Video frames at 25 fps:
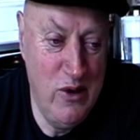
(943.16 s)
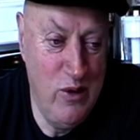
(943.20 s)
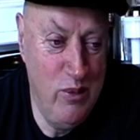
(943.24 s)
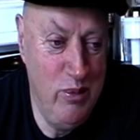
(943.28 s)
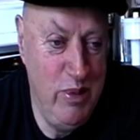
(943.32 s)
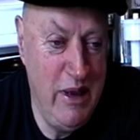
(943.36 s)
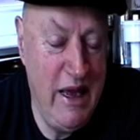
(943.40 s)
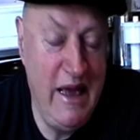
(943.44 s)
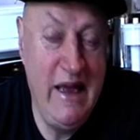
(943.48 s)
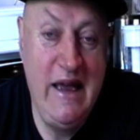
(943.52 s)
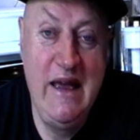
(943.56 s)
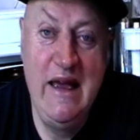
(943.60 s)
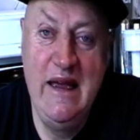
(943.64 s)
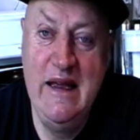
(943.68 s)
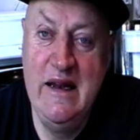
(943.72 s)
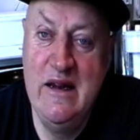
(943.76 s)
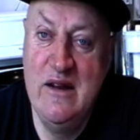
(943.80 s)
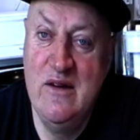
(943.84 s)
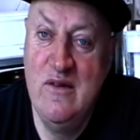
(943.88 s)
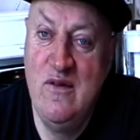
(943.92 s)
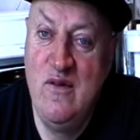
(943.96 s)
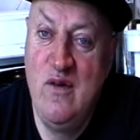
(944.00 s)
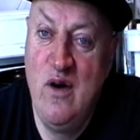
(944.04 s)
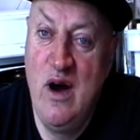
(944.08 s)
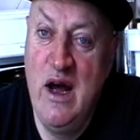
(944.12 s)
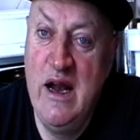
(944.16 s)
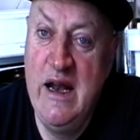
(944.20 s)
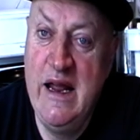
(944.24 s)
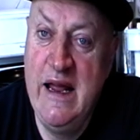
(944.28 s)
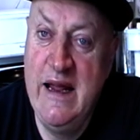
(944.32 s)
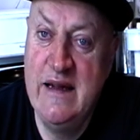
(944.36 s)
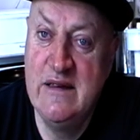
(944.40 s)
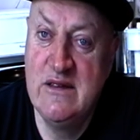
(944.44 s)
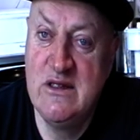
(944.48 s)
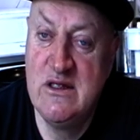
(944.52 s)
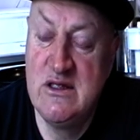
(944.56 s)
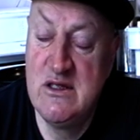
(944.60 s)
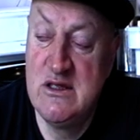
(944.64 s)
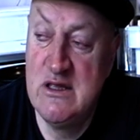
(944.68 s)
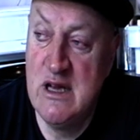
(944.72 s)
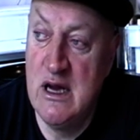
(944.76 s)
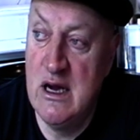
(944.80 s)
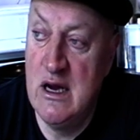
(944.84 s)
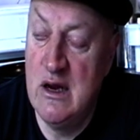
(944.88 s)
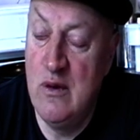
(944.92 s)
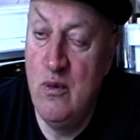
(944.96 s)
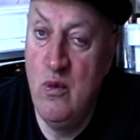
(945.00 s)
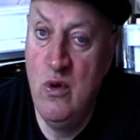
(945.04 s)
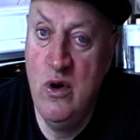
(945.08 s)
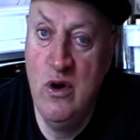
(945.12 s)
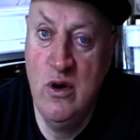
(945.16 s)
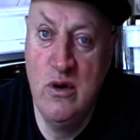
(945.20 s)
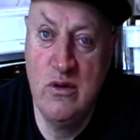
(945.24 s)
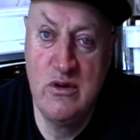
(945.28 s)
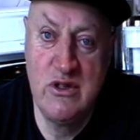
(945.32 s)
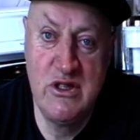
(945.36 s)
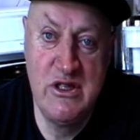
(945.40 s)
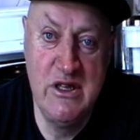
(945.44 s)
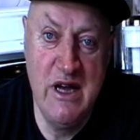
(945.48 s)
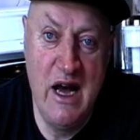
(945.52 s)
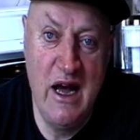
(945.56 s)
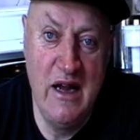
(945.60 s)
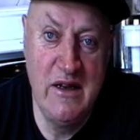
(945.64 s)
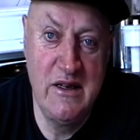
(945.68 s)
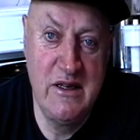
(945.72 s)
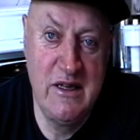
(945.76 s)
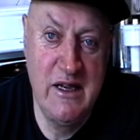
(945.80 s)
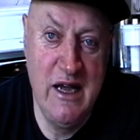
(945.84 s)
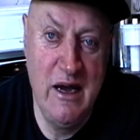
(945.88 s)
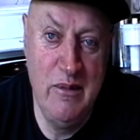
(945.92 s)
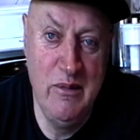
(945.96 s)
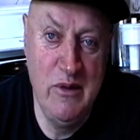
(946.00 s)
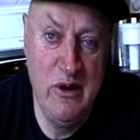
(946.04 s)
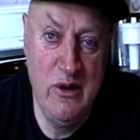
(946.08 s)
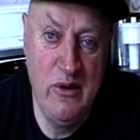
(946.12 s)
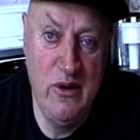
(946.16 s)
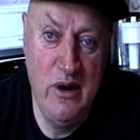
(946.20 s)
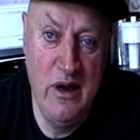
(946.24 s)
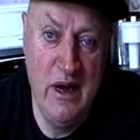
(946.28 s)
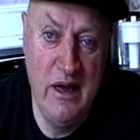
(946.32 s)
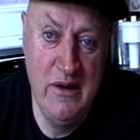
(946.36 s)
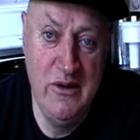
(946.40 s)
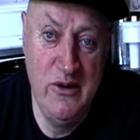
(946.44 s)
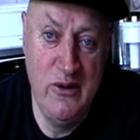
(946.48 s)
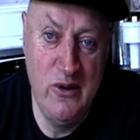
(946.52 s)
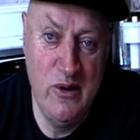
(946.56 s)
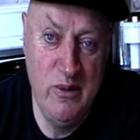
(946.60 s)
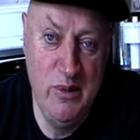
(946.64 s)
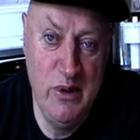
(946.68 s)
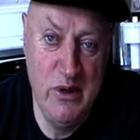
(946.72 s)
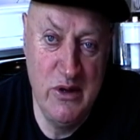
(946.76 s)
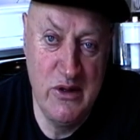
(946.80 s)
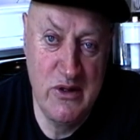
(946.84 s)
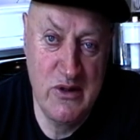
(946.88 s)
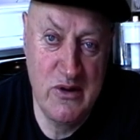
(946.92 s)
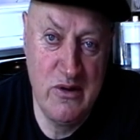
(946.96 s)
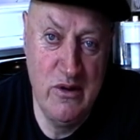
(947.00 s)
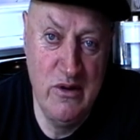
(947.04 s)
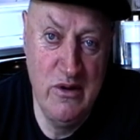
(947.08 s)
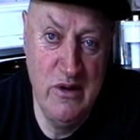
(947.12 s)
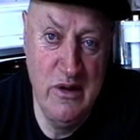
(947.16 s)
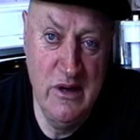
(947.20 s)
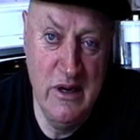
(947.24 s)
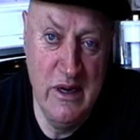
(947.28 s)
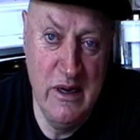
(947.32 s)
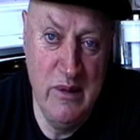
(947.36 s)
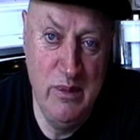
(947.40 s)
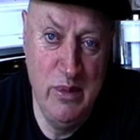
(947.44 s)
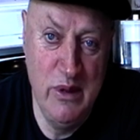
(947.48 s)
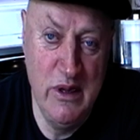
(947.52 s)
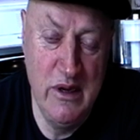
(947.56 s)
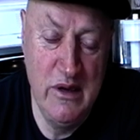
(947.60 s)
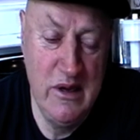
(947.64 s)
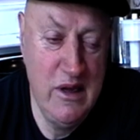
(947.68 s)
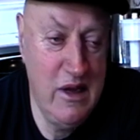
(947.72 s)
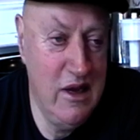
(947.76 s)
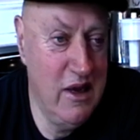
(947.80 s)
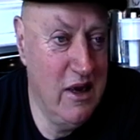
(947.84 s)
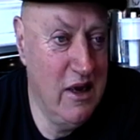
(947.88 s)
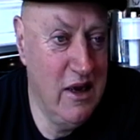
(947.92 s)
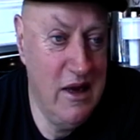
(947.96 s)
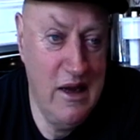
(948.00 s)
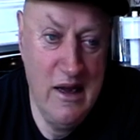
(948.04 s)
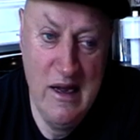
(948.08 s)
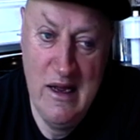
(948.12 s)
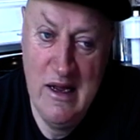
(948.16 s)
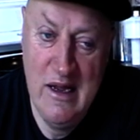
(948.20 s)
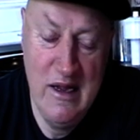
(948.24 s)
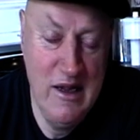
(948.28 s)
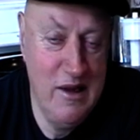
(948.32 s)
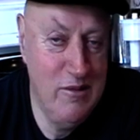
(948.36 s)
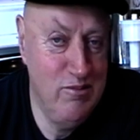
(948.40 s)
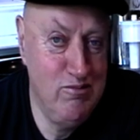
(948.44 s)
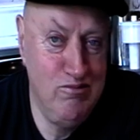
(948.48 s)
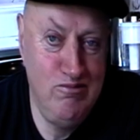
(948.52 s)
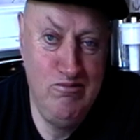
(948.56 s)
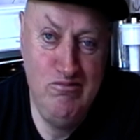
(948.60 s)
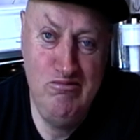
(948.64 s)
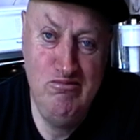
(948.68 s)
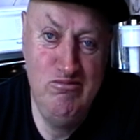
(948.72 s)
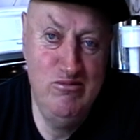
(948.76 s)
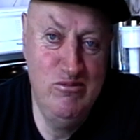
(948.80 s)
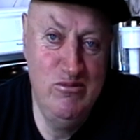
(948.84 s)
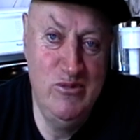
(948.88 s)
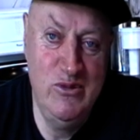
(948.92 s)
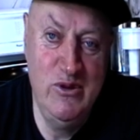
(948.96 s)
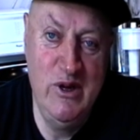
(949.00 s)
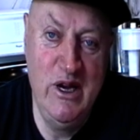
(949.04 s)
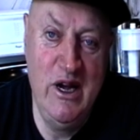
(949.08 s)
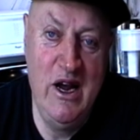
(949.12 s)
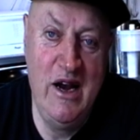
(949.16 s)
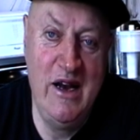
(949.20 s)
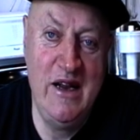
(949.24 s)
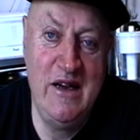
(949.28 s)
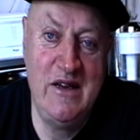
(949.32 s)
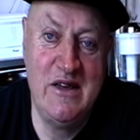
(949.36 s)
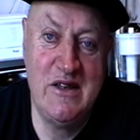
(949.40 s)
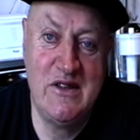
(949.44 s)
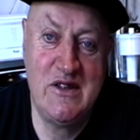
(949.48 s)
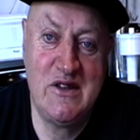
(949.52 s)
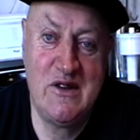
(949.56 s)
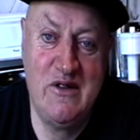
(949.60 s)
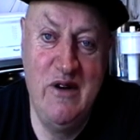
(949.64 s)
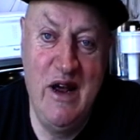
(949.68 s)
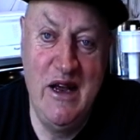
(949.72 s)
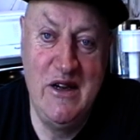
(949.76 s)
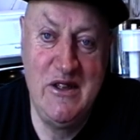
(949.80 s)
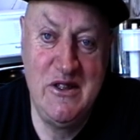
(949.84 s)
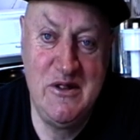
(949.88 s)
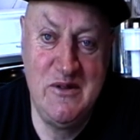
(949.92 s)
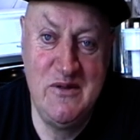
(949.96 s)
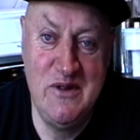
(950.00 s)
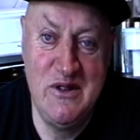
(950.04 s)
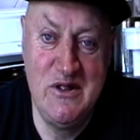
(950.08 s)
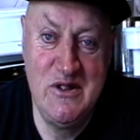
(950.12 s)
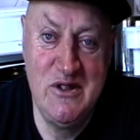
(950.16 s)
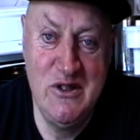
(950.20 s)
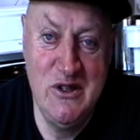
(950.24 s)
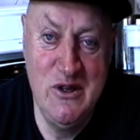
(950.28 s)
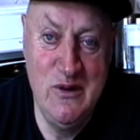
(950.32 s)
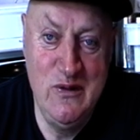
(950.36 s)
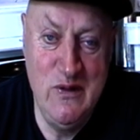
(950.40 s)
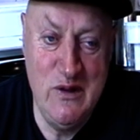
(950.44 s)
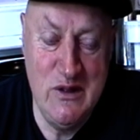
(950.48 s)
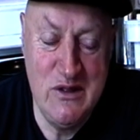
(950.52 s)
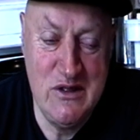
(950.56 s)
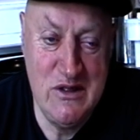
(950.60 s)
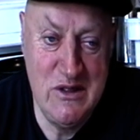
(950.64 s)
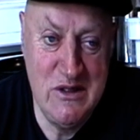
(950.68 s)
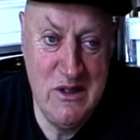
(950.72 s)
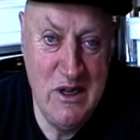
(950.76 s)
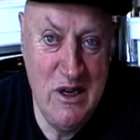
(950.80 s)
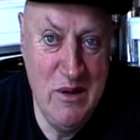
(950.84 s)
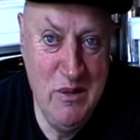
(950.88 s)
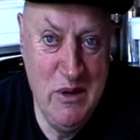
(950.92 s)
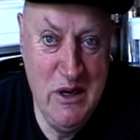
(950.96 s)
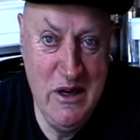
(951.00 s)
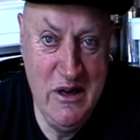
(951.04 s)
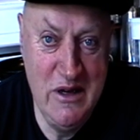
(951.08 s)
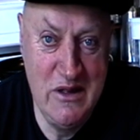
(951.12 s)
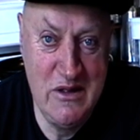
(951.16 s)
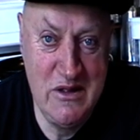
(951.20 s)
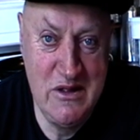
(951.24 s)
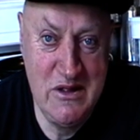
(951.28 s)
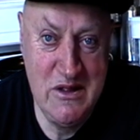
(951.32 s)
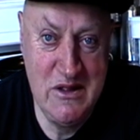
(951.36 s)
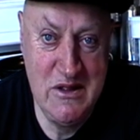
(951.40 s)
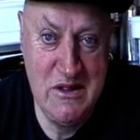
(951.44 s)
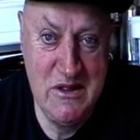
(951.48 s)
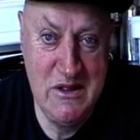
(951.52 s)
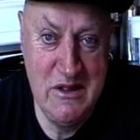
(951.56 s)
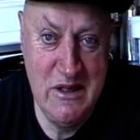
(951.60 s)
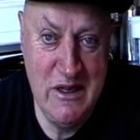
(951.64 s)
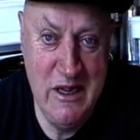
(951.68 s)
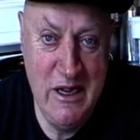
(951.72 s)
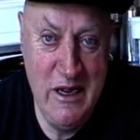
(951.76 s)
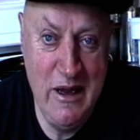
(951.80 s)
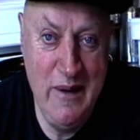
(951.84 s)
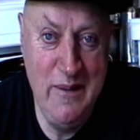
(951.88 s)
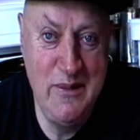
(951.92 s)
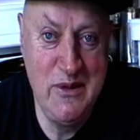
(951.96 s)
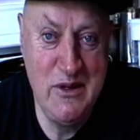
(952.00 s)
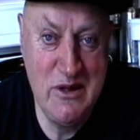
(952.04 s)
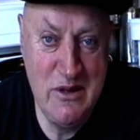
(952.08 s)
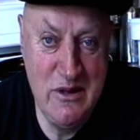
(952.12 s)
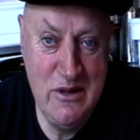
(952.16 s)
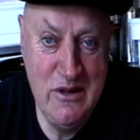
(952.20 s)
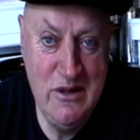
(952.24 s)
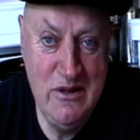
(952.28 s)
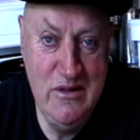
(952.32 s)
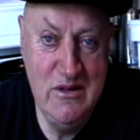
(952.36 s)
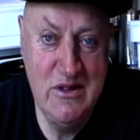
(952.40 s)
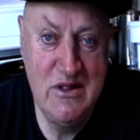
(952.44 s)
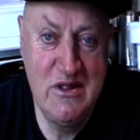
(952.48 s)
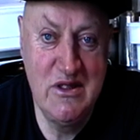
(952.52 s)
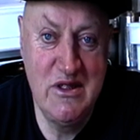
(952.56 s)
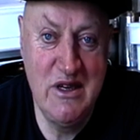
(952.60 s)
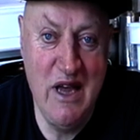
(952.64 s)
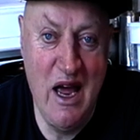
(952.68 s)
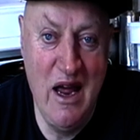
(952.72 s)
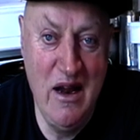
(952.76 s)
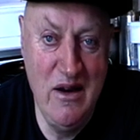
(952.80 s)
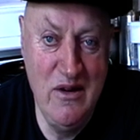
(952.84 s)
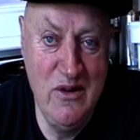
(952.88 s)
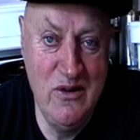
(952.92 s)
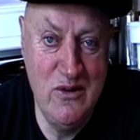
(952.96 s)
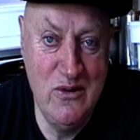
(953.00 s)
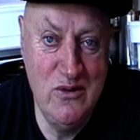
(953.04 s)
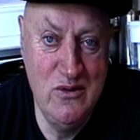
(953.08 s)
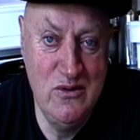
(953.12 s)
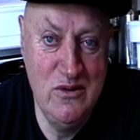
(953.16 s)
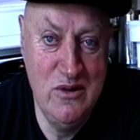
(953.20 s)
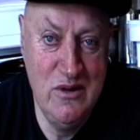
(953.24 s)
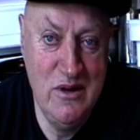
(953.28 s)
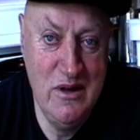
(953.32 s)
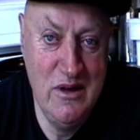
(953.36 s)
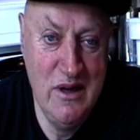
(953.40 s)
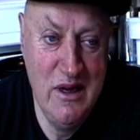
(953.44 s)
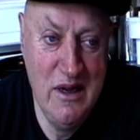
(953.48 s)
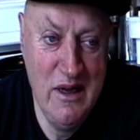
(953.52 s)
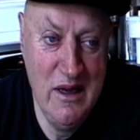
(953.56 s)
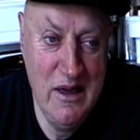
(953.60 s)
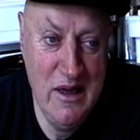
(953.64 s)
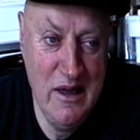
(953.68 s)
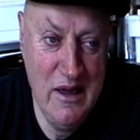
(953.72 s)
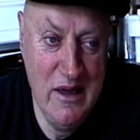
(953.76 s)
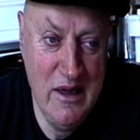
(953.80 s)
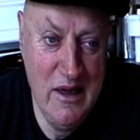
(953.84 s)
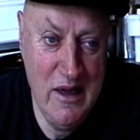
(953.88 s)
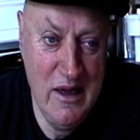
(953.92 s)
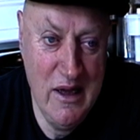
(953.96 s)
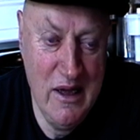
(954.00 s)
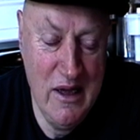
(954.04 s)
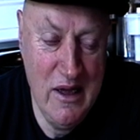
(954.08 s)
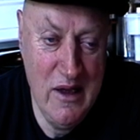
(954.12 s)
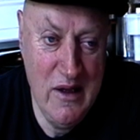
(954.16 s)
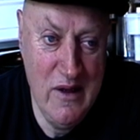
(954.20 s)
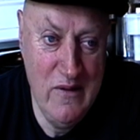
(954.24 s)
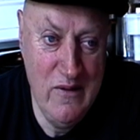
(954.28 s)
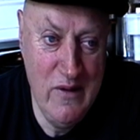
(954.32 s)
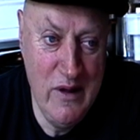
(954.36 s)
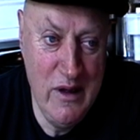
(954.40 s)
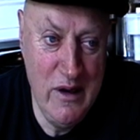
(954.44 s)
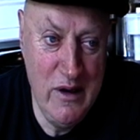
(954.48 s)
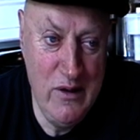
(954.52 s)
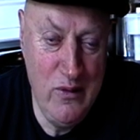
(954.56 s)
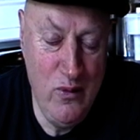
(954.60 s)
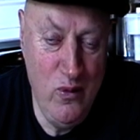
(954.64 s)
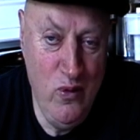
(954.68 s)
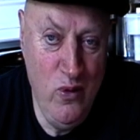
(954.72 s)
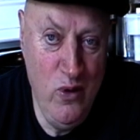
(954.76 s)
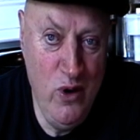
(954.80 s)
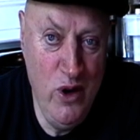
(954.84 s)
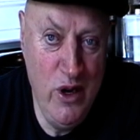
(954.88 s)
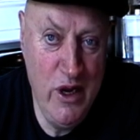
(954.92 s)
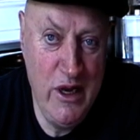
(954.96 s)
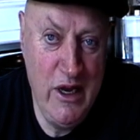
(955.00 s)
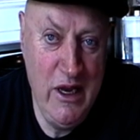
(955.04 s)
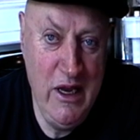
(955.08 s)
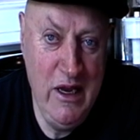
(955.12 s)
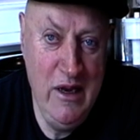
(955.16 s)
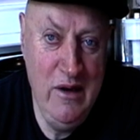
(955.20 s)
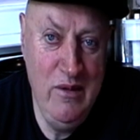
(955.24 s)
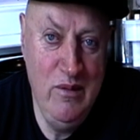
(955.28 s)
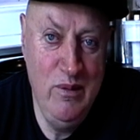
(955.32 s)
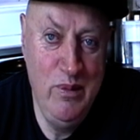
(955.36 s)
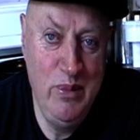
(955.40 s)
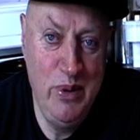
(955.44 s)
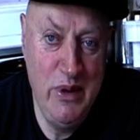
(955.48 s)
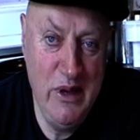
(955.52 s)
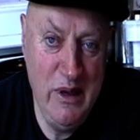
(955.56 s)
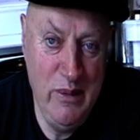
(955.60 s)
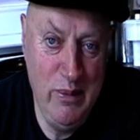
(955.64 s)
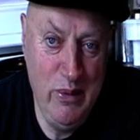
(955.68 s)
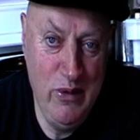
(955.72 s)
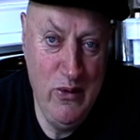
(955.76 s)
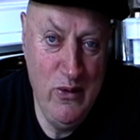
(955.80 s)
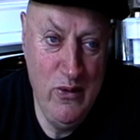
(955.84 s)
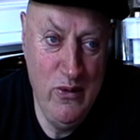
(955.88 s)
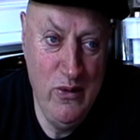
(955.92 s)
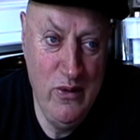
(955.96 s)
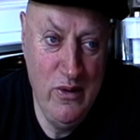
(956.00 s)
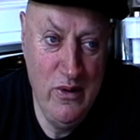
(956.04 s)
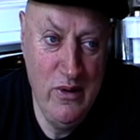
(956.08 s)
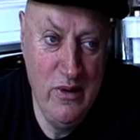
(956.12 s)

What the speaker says: banking and finance world start to come under a bit of scrutiny, but we only just scratched the surface. I mean, it's just absolute scandal that working people